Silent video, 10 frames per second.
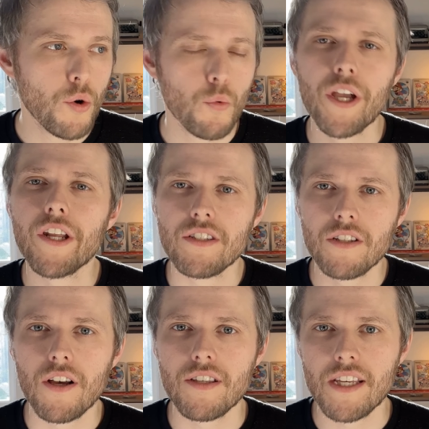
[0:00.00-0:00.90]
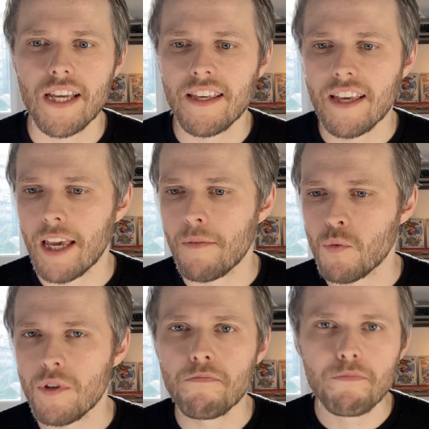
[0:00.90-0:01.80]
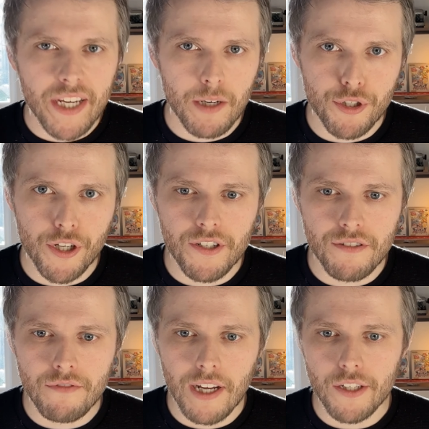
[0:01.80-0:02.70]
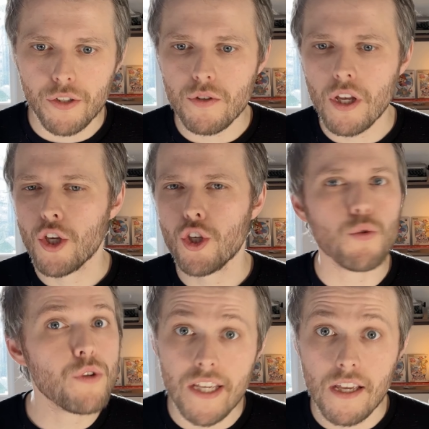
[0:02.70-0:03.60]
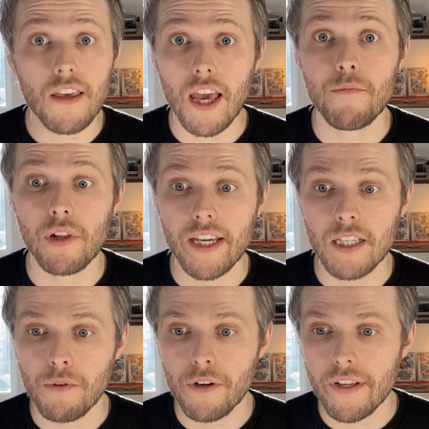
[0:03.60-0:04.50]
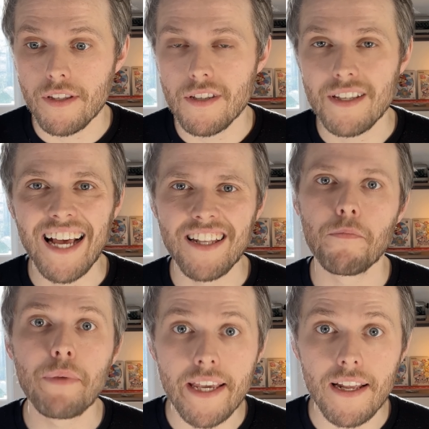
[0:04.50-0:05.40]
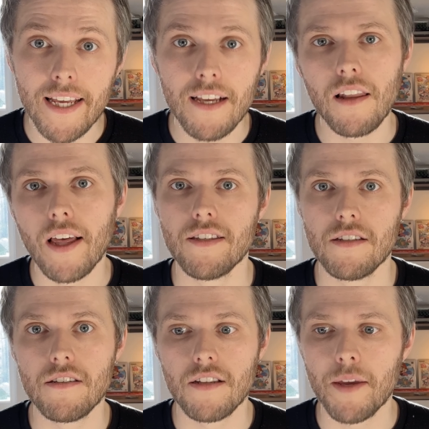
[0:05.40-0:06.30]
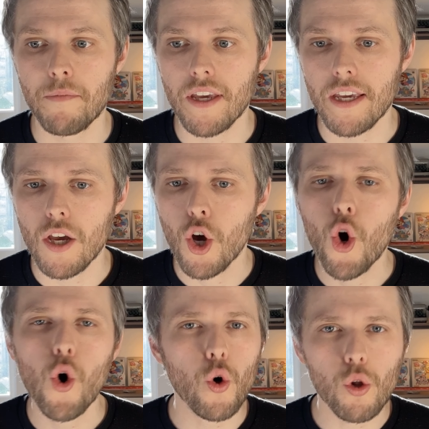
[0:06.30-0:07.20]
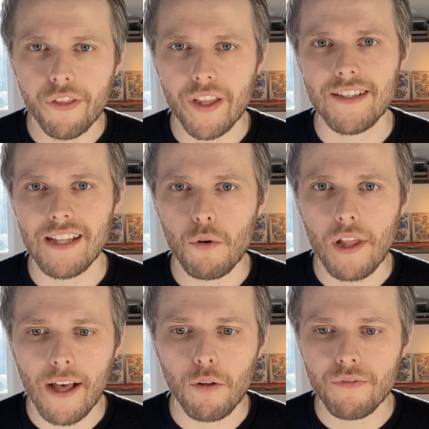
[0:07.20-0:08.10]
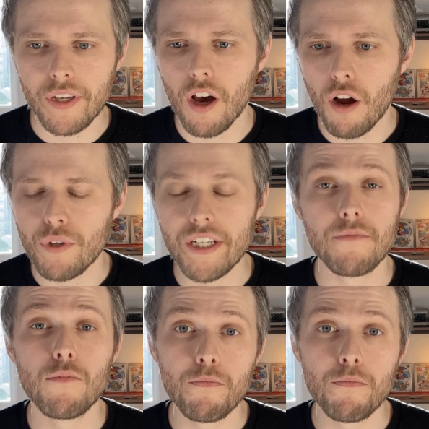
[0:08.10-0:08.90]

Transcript: We're going to start seeing games with bigger production values, unique gameplay experiences, and appealing licensed IP, all things that will help VR reach a more